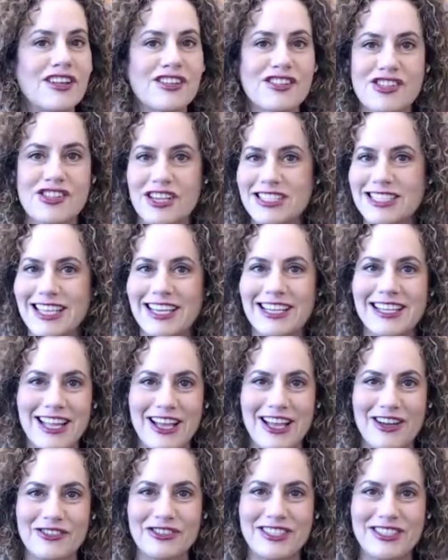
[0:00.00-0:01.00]
just like
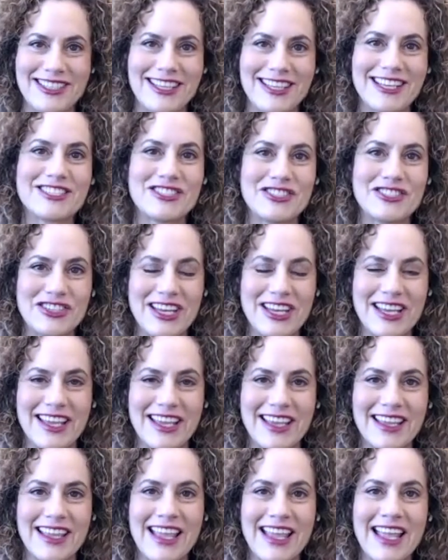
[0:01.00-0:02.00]
cloud does
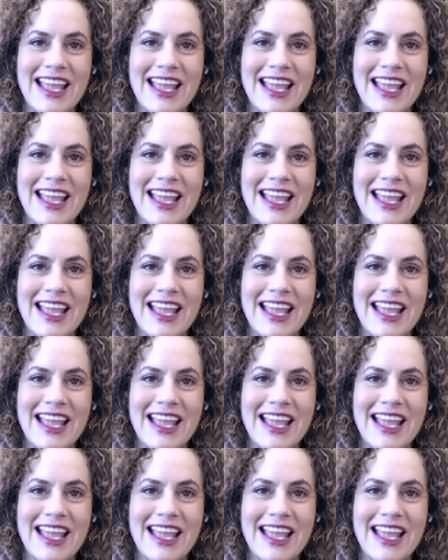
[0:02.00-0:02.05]
today.